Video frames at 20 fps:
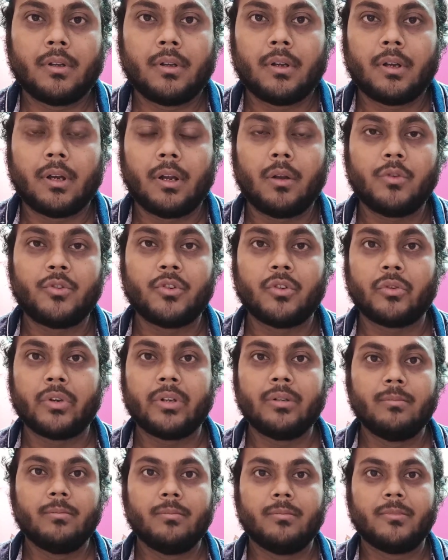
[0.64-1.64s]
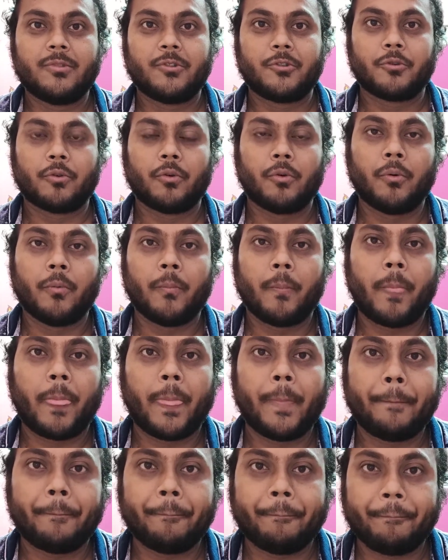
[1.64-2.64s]
Hello children, so
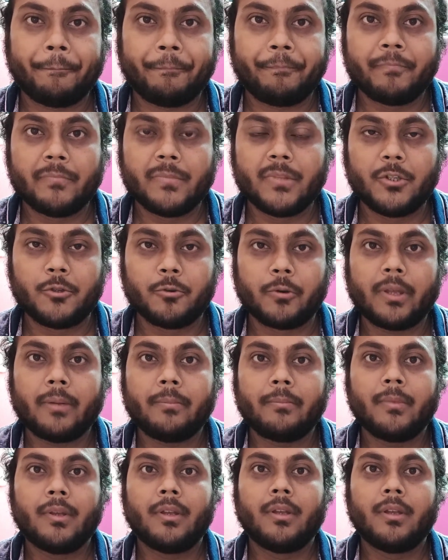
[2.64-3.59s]
today